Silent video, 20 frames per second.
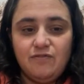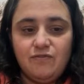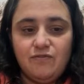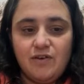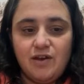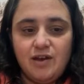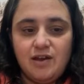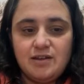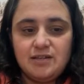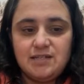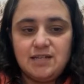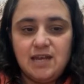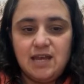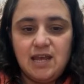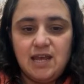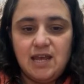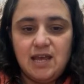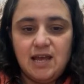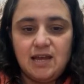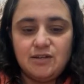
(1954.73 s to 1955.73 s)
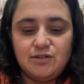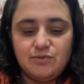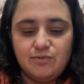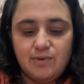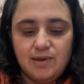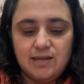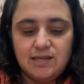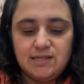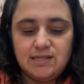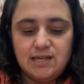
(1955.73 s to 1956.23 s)
30 and
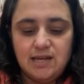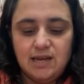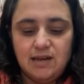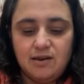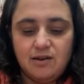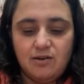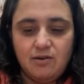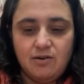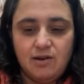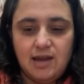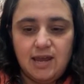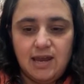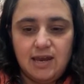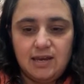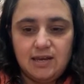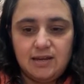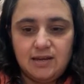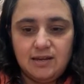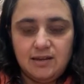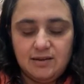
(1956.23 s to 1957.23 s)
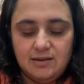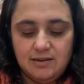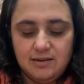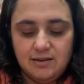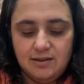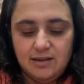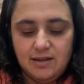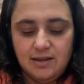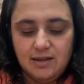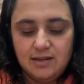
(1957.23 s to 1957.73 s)
29.
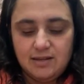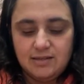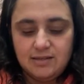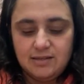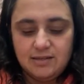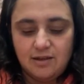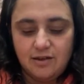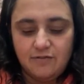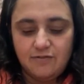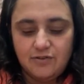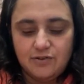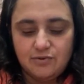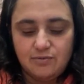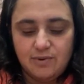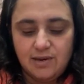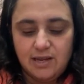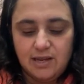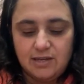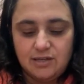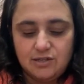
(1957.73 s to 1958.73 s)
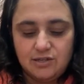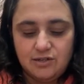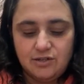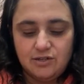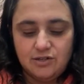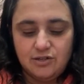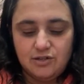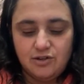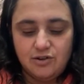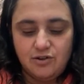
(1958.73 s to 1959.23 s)
Let's go for
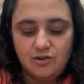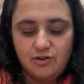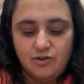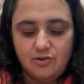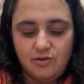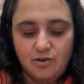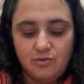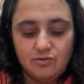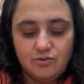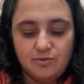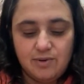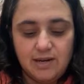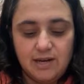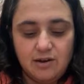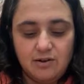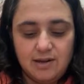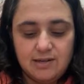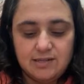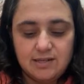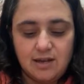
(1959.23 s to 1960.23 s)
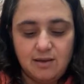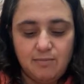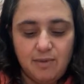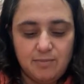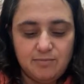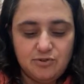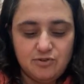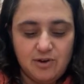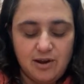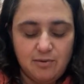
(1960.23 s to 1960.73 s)
22. Oh, 29's come
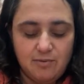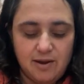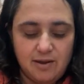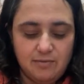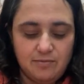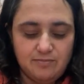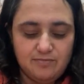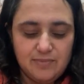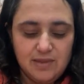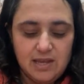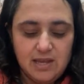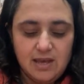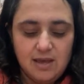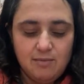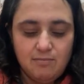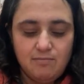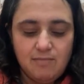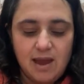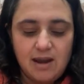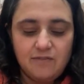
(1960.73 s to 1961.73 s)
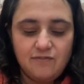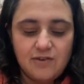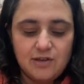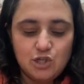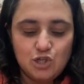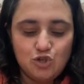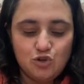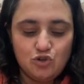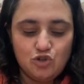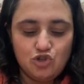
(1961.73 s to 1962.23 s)
up straight away.
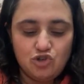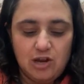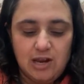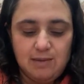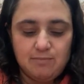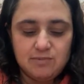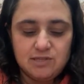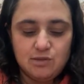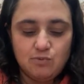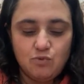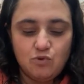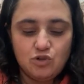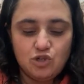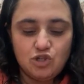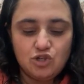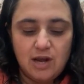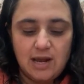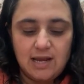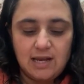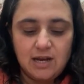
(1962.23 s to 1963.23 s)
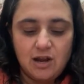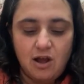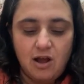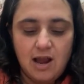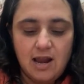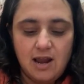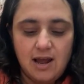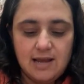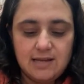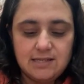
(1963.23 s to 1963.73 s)
Manifest your dreams. The water dragon
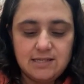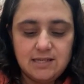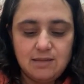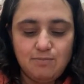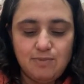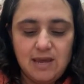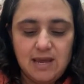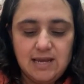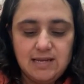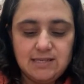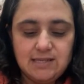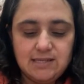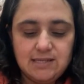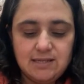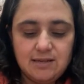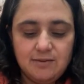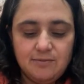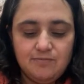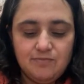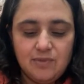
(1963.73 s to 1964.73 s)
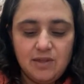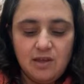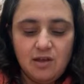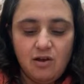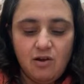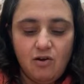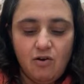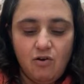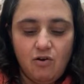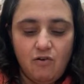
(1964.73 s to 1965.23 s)
highlights the piece
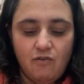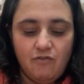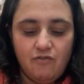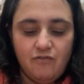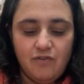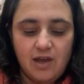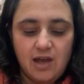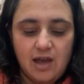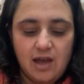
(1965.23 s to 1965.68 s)
of